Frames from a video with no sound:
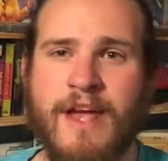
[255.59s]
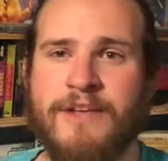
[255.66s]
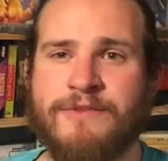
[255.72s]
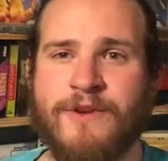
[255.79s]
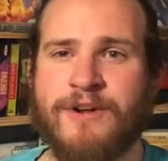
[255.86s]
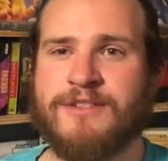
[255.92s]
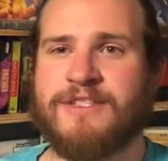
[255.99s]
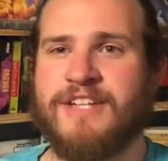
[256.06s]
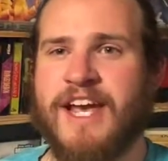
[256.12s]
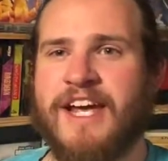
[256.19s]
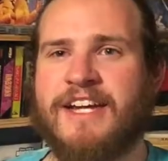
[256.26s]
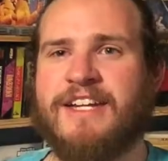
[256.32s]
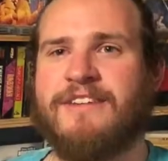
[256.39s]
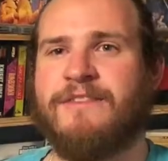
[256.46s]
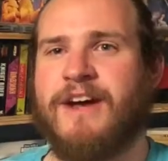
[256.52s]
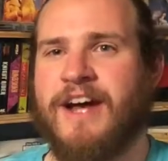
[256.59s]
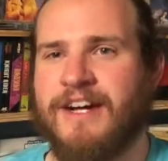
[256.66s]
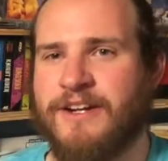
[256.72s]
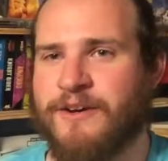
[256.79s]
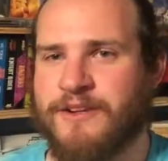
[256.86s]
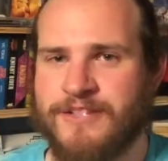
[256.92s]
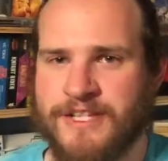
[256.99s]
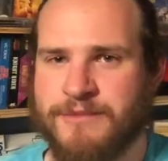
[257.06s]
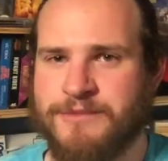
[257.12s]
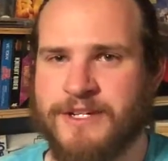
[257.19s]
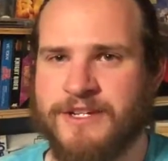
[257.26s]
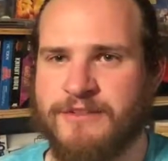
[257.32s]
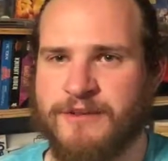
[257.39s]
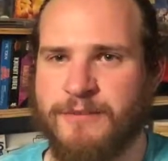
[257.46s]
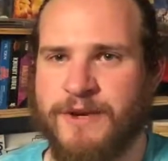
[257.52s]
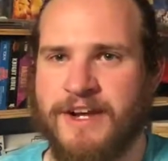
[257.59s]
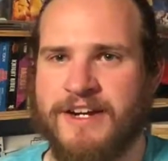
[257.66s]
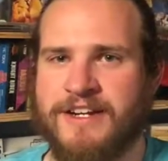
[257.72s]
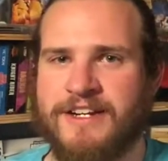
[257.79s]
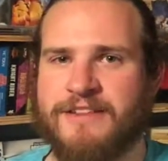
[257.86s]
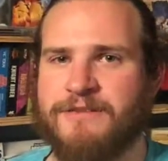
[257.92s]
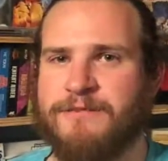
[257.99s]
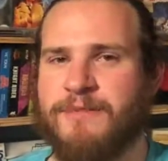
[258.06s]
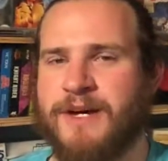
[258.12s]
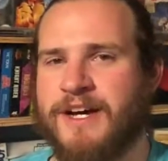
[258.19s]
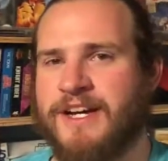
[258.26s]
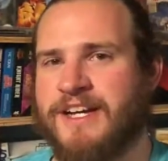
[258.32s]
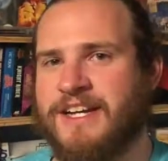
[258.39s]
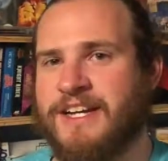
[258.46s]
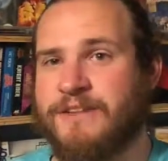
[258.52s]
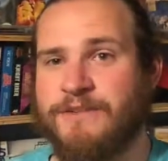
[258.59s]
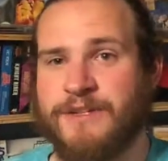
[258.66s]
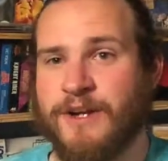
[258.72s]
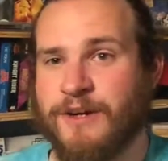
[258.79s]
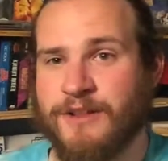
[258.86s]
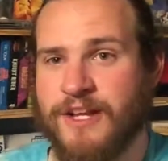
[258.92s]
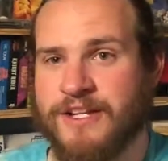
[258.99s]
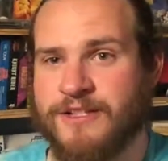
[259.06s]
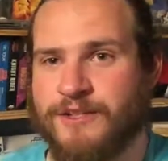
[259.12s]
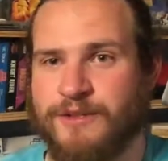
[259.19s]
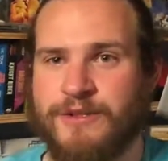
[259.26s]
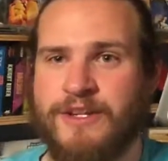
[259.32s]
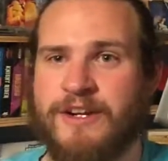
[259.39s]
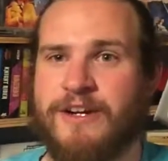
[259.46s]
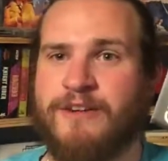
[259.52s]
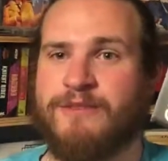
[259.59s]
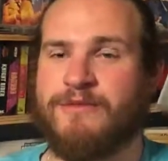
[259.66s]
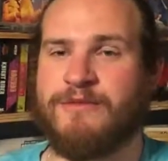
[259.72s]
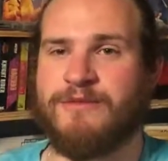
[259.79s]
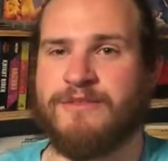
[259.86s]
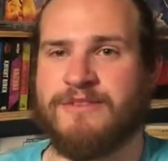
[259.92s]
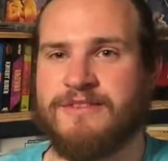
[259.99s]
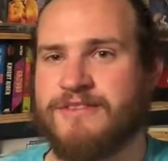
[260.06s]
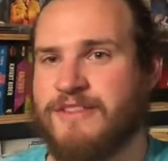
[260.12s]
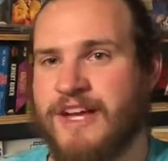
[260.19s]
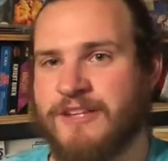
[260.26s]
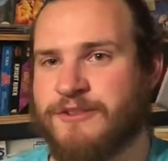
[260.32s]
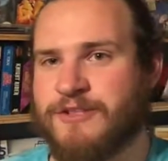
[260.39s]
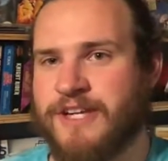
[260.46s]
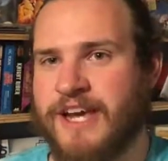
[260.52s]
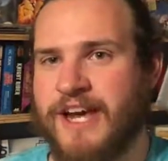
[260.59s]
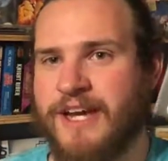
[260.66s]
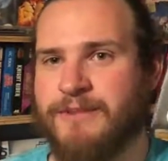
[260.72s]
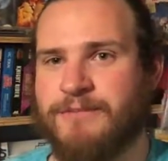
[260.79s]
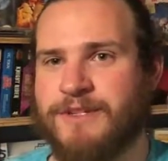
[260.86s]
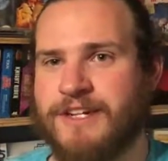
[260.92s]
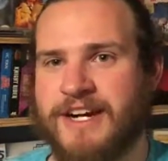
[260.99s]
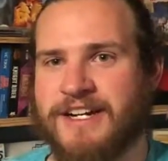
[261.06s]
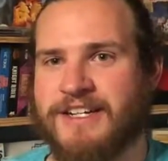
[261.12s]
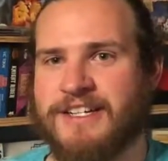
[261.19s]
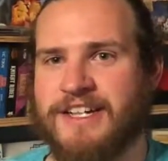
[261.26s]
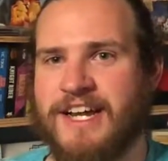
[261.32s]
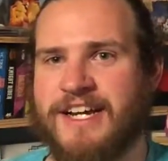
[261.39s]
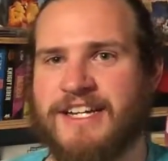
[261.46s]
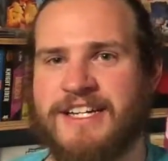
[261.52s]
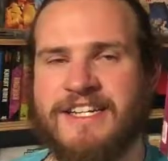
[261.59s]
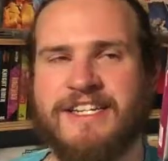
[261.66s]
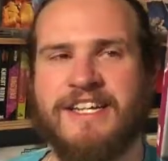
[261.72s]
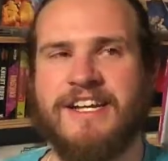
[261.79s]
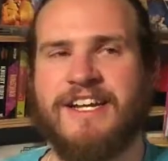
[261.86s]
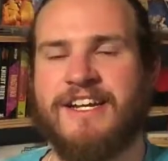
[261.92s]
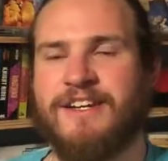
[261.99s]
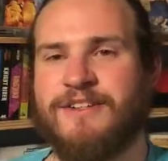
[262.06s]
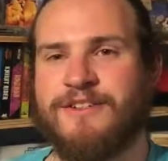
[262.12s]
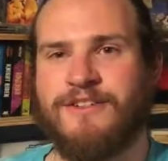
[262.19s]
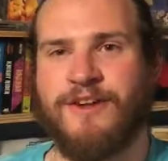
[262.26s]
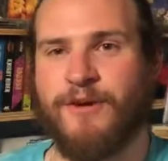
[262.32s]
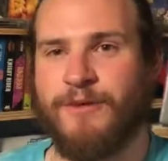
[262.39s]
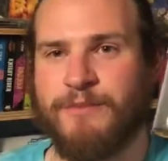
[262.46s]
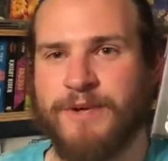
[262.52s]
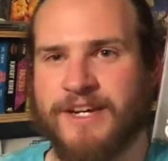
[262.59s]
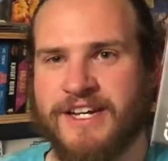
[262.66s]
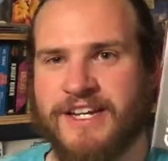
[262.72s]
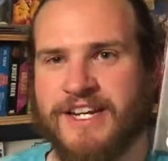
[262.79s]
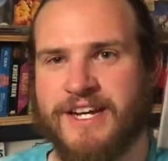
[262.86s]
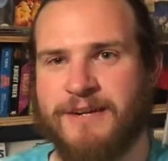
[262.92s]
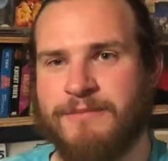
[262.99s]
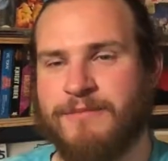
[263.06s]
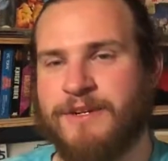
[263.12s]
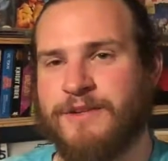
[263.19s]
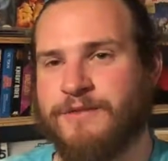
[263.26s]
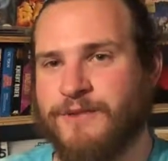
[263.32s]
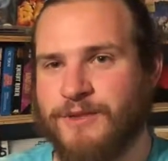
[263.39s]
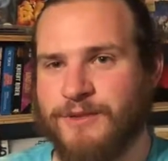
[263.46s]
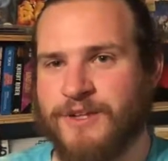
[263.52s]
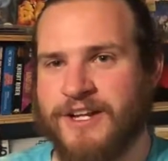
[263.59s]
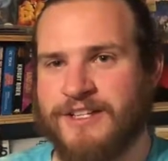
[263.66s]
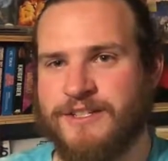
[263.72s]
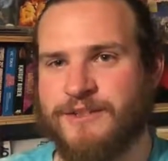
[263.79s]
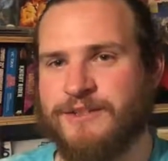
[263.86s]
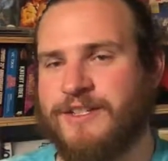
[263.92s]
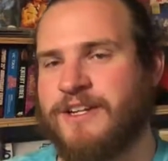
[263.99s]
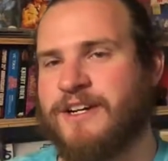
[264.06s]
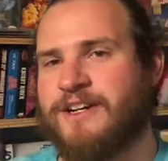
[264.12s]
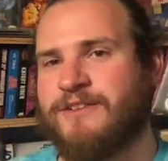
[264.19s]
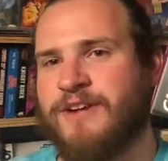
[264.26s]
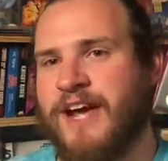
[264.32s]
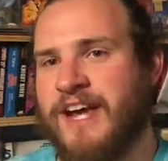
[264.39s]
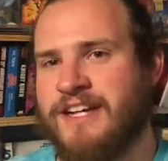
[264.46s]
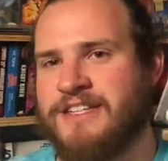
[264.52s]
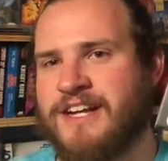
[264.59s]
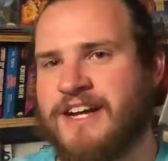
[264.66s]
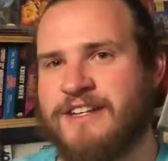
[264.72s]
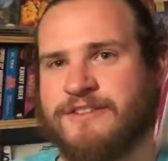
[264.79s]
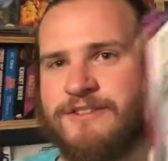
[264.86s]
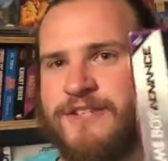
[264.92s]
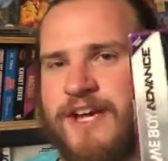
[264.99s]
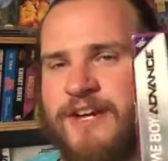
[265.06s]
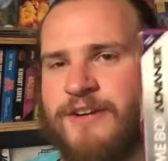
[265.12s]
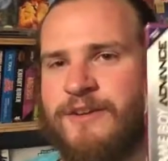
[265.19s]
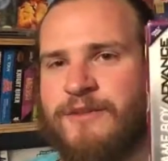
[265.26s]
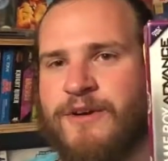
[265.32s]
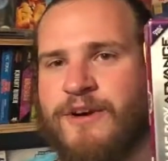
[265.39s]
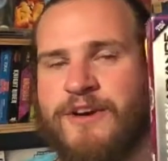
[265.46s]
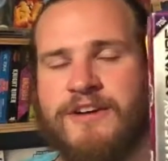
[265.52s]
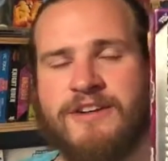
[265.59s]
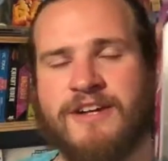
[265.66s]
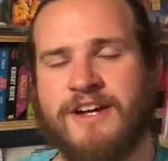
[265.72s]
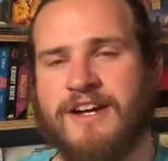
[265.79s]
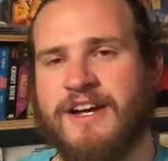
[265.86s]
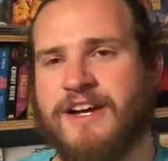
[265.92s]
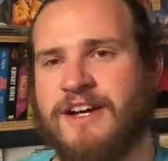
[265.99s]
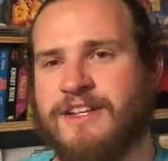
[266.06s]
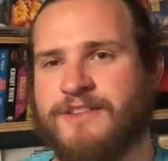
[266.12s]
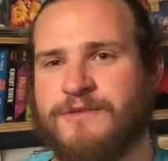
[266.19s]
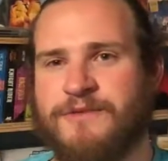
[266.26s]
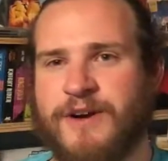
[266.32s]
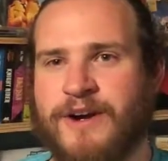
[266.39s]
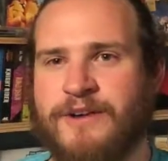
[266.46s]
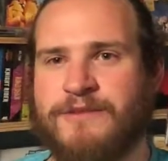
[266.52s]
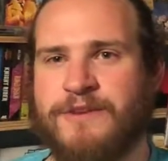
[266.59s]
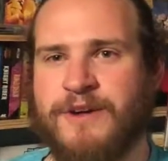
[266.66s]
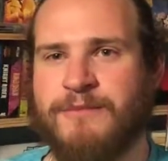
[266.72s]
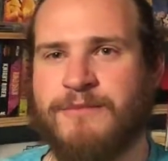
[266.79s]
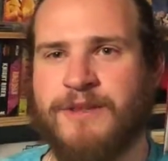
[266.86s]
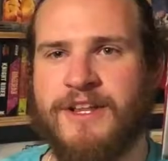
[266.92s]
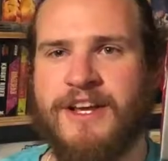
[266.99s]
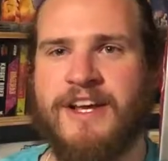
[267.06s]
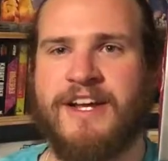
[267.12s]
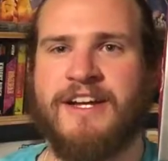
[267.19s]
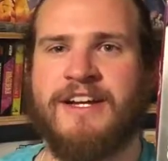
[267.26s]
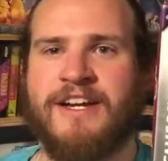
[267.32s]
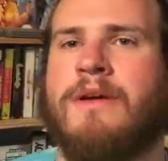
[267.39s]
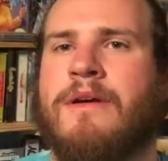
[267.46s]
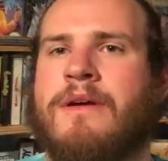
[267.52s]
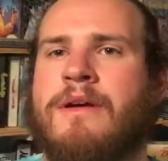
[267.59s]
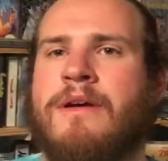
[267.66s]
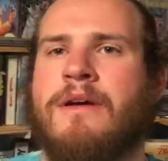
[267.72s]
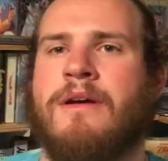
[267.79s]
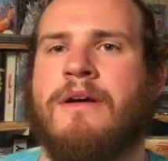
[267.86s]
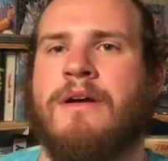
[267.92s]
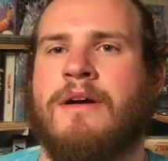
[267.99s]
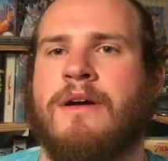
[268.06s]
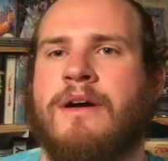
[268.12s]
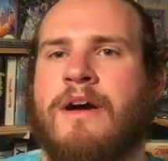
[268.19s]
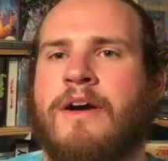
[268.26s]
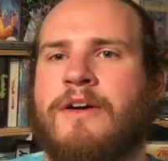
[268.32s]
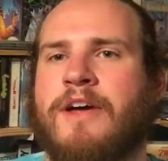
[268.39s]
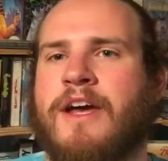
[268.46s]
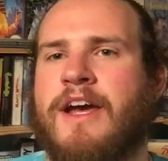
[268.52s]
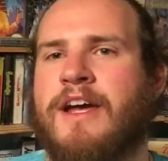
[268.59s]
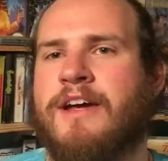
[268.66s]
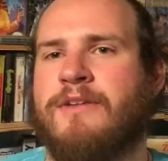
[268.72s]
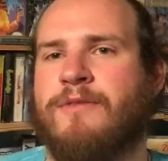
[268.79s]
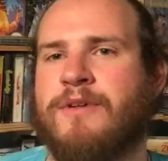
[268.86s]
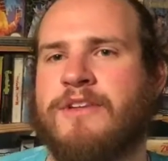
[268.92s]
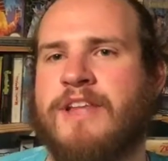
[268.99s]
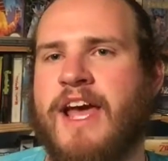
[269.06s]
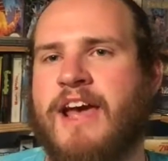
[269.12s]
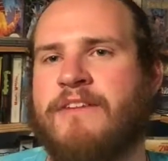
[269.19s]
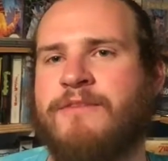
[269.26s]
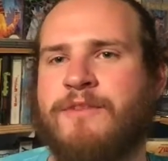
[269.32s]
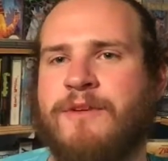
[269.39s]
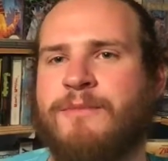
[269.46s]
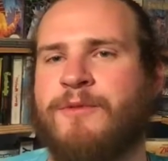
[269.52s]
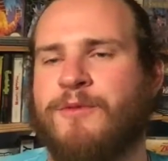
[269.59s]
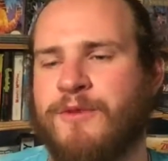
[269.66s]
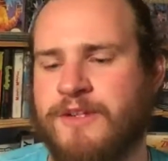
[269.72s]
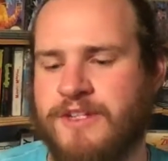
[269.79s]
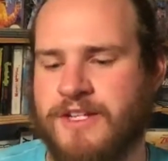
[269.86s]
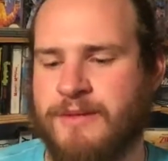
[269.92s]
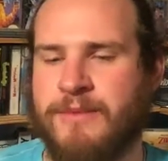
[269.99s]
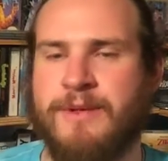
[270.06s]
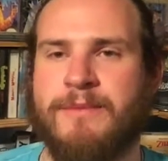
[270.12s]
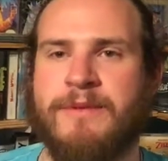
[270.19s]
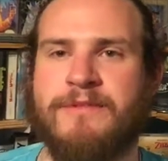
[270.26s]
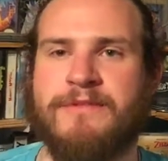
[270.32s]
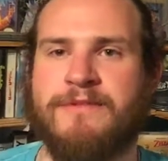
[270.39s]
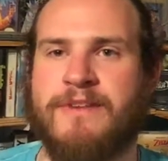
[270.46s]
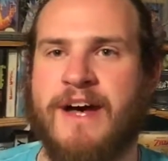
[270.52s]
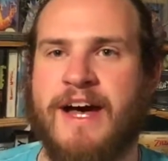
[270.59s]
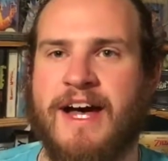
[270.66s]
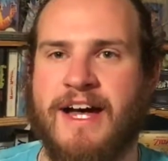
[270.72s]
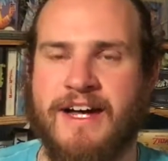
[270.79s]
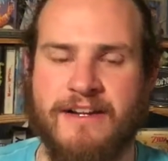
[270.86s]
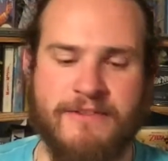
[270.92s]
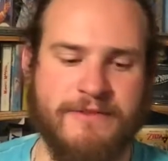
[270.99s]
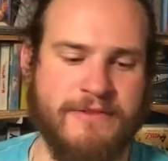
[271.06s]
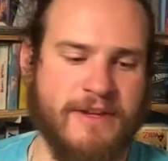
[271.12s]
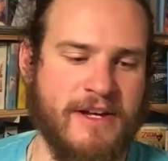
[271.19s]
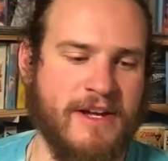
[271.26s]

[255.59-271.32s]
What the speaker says: as far as the negative, I know it keeps getting repetitive, but if you don't like Yu-Gi-Oh!, not your game, you're not going to like it, don't pick it up. But if you do like Yu-Gi-Oh!, $8 can't go wrong. It's a very fun play. Okay, we're at the halfway point, coming up at 5.